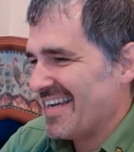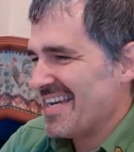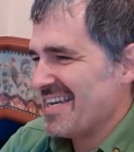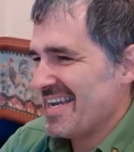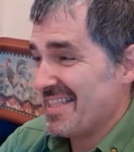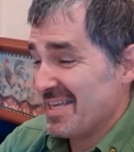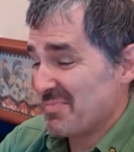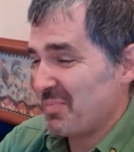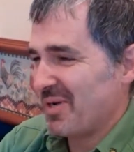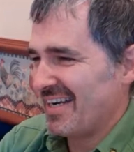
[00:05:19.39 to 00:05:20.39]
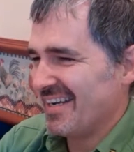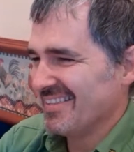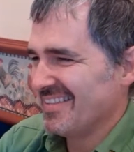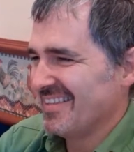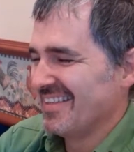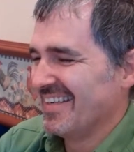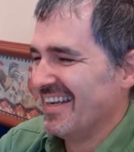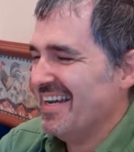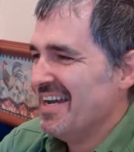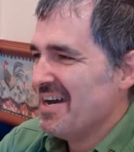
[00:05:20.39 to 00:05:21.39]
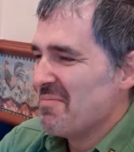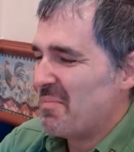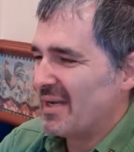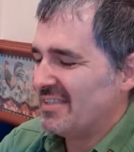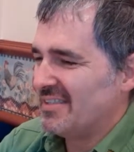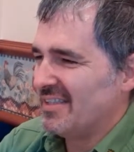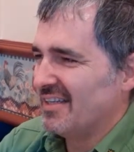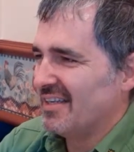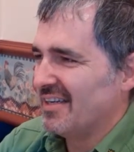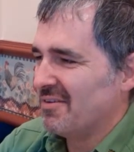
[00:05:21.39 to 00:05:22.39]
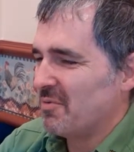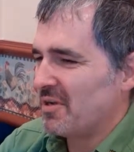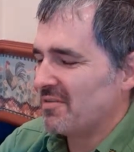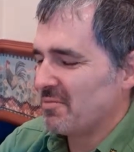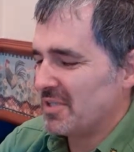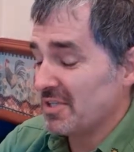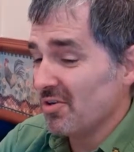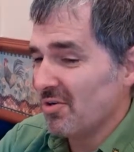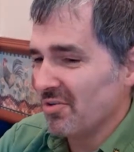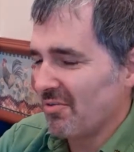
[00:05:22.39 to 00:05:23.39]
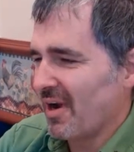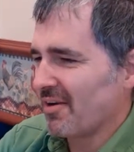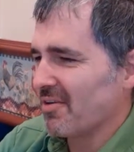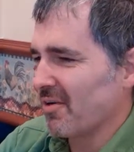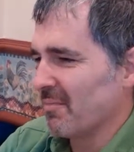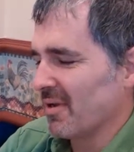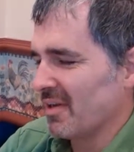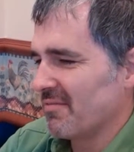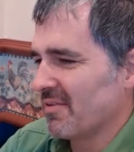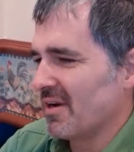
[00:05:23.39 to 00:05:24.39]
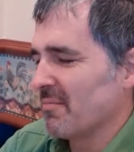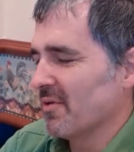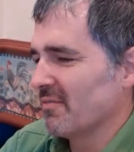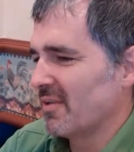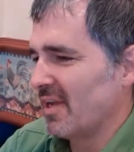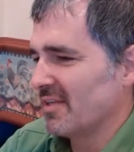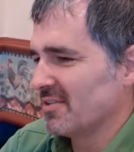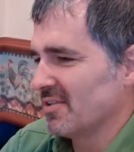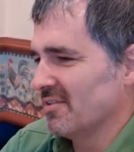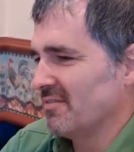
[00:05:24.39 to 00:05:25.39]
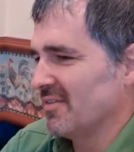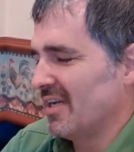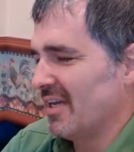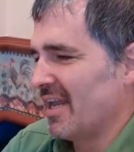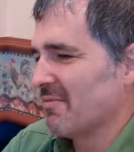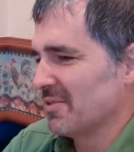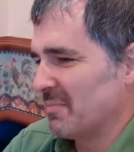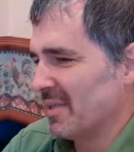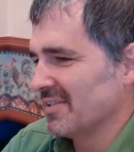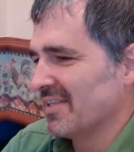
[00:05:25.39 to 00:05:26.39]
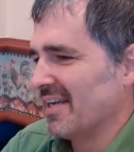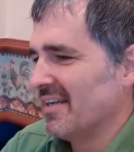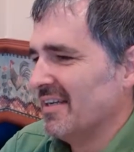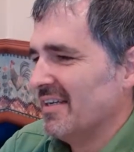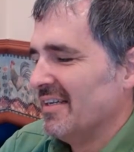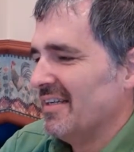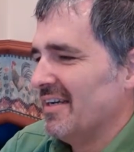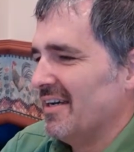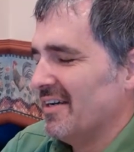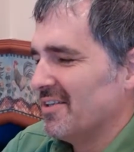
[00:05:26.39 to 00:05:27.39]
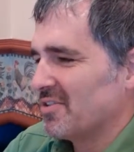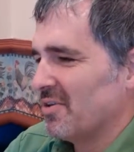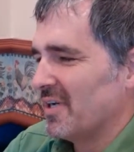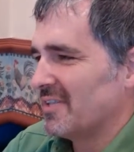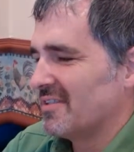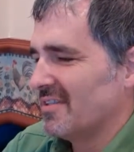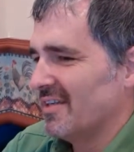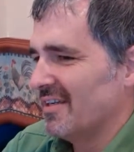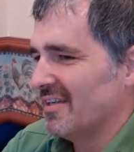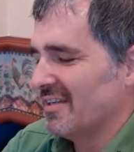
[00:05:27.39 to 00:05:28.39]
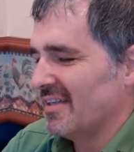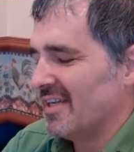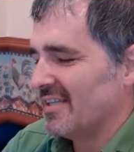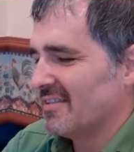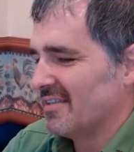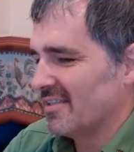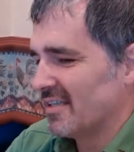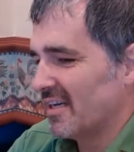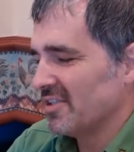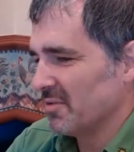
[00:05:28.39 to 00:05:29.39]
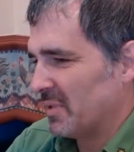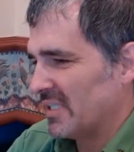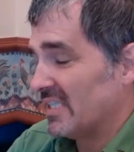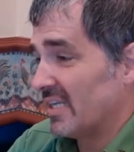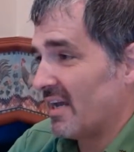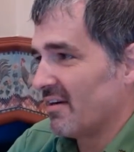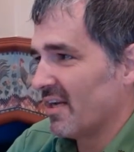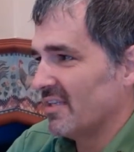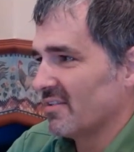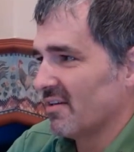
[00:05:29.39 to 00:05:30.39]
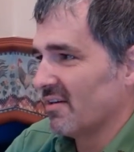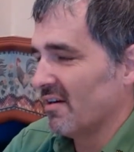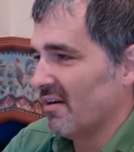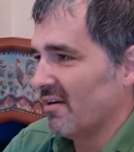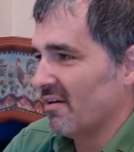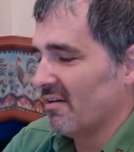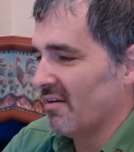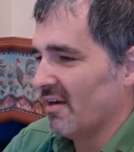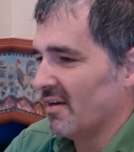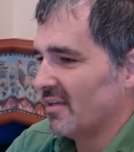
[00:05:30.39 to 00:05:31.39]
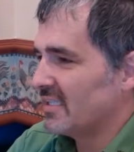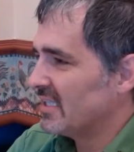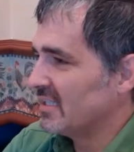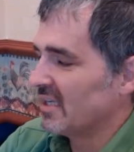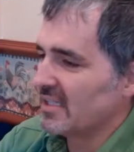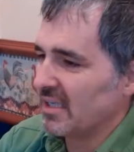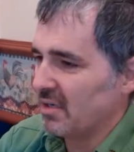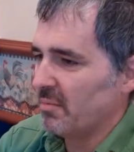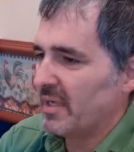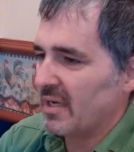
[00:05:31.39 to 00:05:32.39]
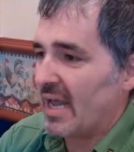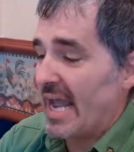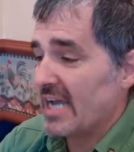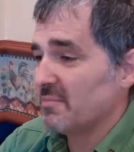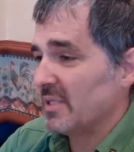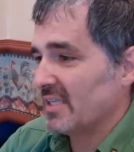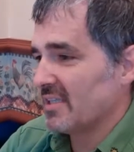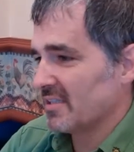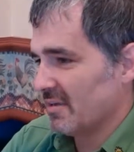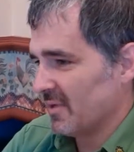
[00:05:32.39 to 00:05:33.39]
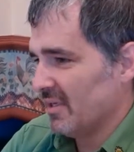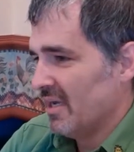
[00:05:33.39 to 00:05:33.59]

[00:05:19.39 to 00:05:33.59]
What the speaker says: That's pretty nuts. But we still hold the record corporately for a number of clients served, and that was Mother's Day. So it's Sundays are busy. Saturdays are they seasonalize a little bit, not as busy in the summer,